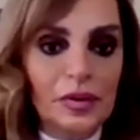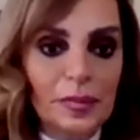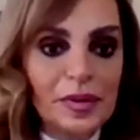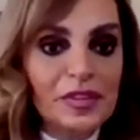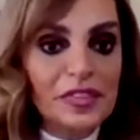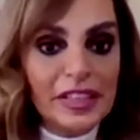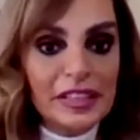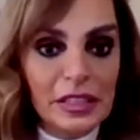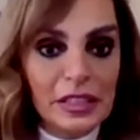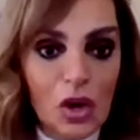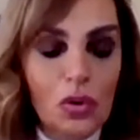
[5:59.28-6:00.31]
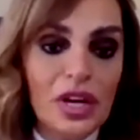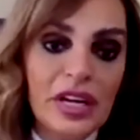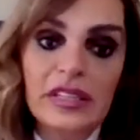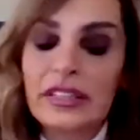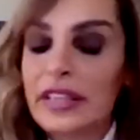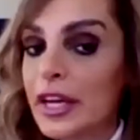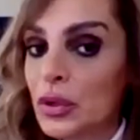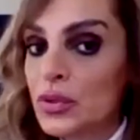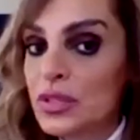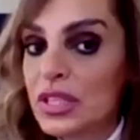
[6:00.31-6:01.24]
prevent it or early
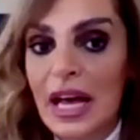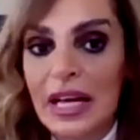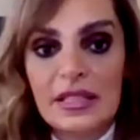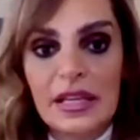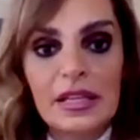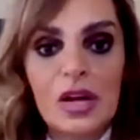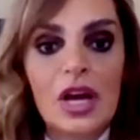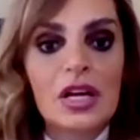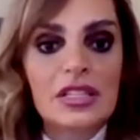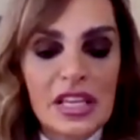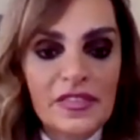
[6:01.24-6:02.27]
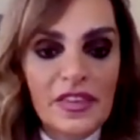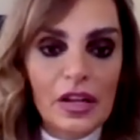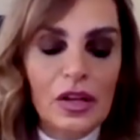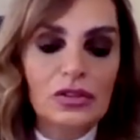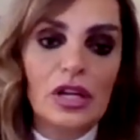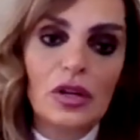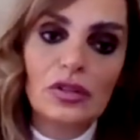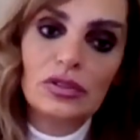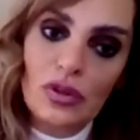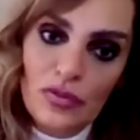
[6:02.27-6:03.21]
diagnose it and then save a lot
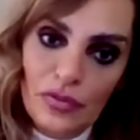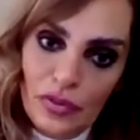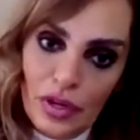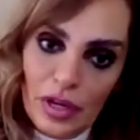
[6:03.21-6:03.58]
of